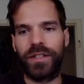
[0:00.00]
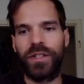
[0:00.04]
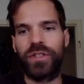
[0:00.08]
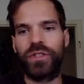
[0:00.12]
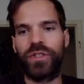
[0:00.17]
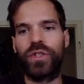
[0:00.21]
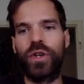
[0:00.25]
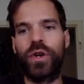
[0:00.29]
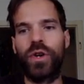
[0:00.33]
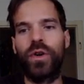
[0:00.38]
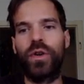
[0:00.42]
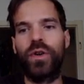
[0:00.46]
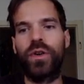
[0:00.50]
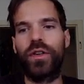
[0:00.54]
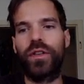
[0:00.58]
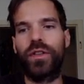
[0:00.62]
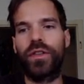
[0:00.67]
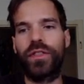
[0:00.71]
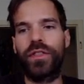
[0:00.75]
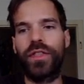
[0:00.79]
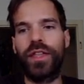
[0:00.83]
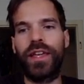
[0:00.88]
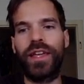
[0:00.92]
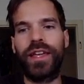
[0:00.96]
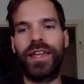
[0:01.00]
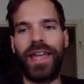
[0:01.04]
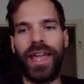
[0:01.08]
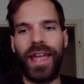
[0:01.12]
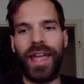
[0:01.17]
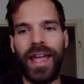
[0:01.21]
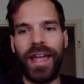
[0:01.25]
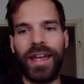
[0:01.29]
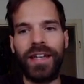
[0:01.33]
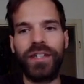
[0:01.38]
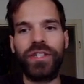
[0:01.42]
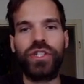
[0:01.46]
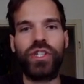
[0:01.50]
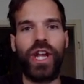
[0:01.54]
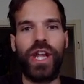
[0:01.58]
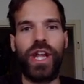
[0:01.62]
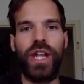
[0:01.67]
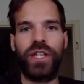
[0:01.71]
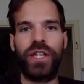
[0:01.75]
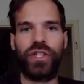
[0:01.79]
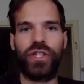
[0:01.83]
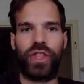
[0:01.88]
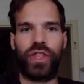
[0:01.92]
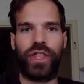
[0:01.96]
So they can
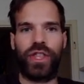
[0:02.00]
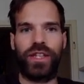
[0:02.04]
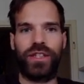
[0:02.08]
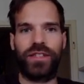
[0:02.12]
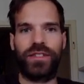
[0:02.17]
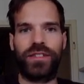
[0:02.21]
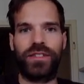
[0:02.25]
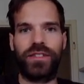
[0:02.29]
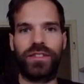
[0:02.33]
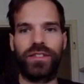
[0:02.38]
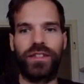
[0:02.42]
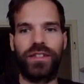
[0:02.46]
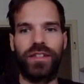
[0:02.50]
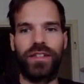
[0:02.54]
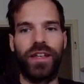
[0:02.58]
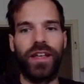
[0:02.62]
change this.